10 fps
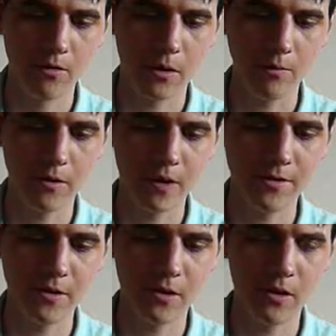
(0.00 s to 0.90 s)
So I'll be
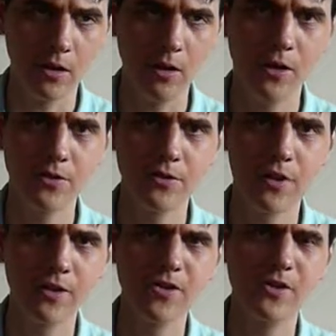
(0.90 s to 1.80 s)
hitting London,
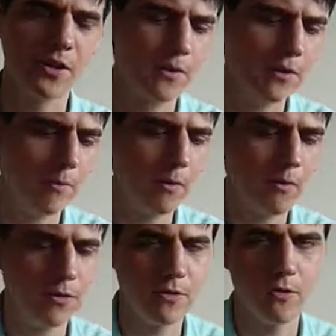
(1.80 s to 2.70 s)
and then I'm moving